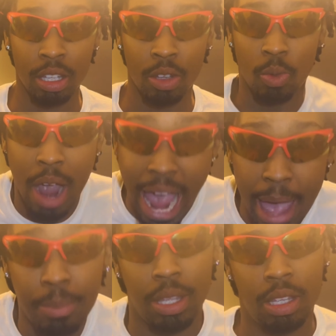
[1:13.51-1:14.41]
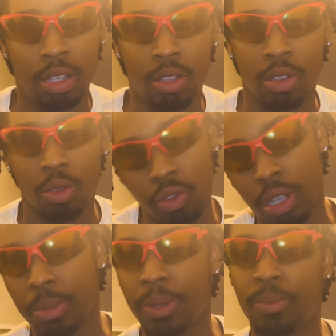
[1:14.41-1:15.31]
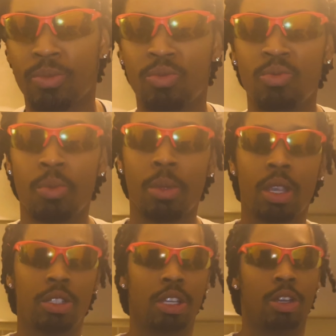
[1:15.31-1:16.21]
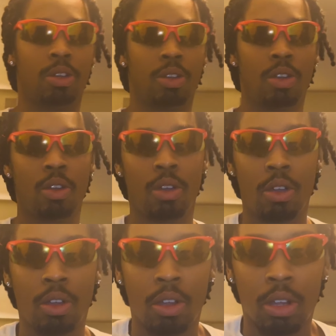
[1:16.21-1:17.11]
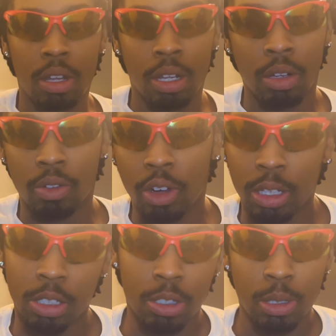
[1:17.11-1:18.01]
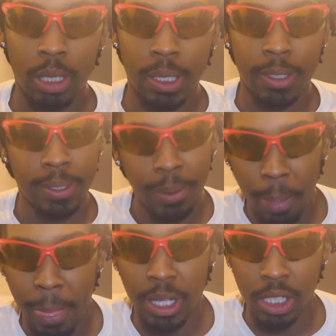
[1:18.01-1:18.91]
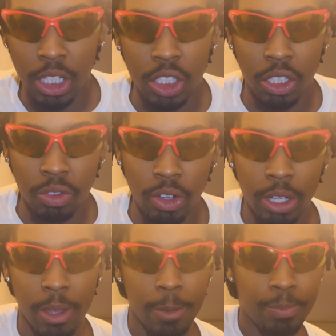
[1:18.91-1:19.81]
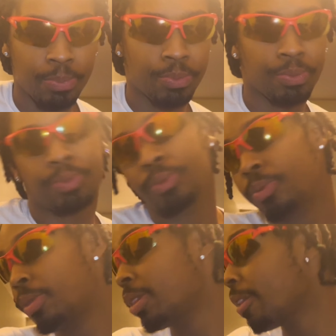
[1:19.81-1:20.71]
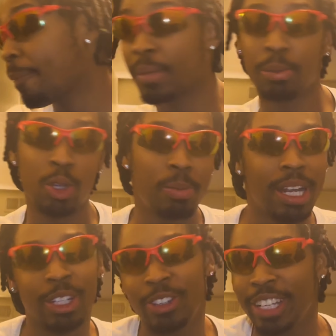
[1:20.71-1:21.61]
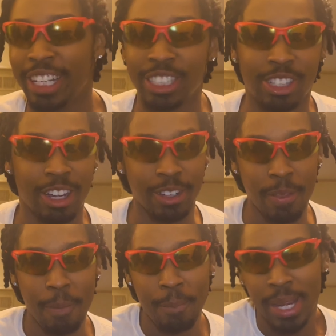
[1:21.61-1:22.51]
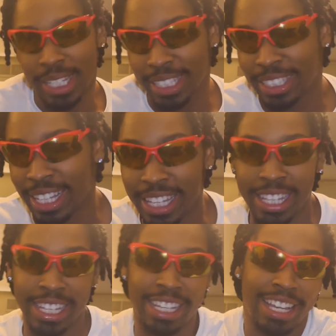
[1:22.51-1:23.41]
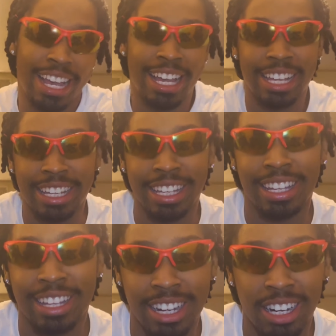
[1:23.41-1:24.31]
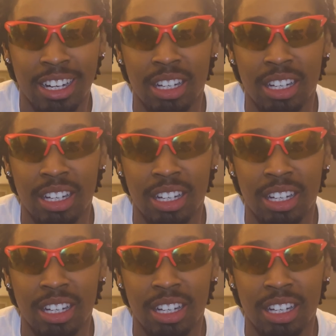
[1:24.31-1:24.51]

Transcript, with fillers: What happened? You feel me? So, further ado, let's get into this video. I'm do my little intro. It's getting hot in here.